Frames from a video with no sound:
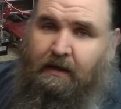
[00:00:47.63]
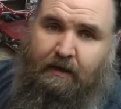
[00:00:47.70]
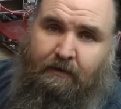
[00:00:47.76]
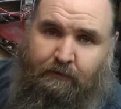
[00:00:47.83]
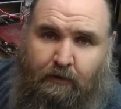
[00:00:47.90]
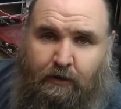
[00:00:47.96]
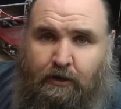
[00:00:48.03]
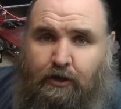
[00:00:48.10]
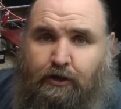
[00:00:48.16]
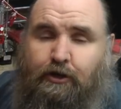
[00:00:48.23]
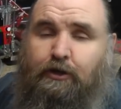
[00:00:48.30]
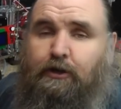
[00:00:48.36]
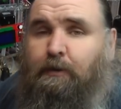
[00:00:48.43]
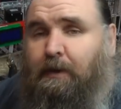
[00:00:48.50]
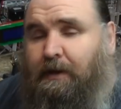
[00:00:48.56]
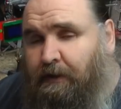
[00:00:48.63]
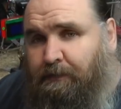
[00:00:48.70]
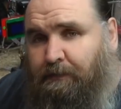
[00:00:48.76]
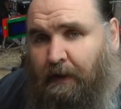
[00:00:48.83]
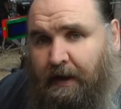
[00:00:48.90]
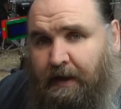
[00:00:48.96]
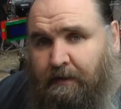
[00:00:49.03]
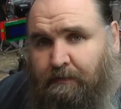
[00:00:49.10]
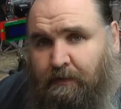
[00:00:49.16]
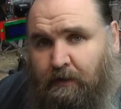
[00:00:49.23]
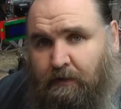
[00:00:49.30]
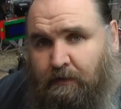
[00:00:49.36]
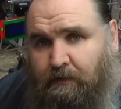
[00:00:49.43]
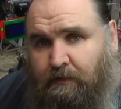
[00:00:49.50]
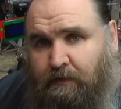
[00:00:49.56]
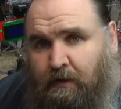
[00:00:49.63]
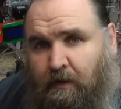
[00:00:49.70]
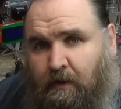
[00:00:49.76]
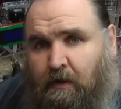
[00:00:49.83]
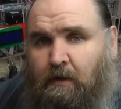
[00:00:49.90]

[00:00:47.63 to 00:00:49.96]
It's not going to do you any favors.